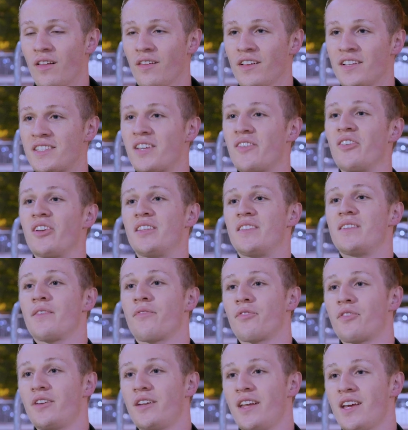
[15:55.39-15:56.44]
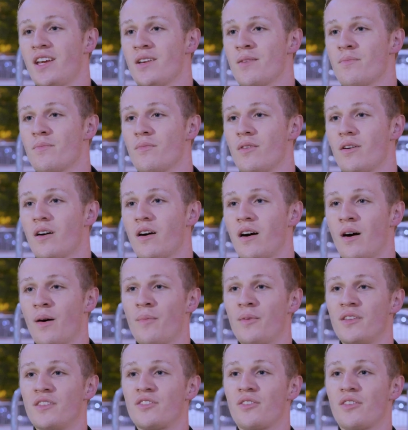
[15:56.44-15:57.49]
let's give it a different name.
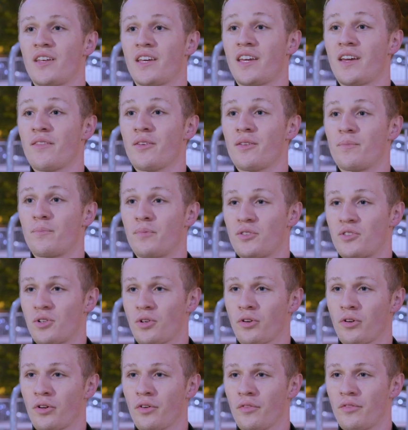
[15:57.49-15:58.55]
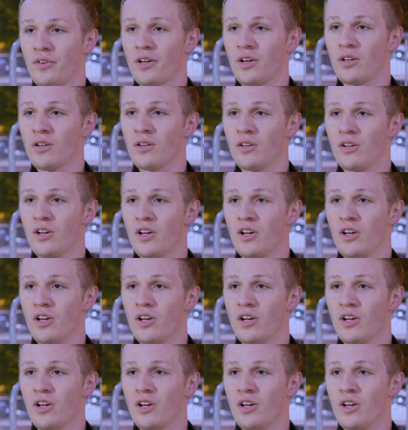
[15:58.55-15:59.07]
And so they gave it Paternoville.